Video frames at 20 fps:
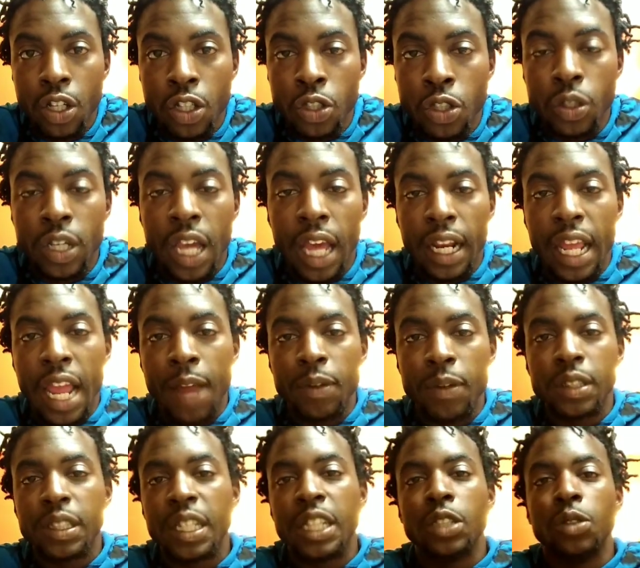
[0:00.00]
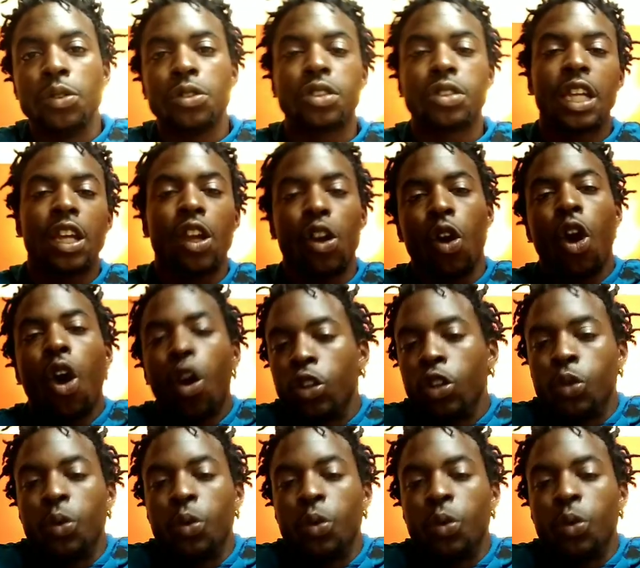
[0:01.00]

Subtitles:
You got everything you say, oh,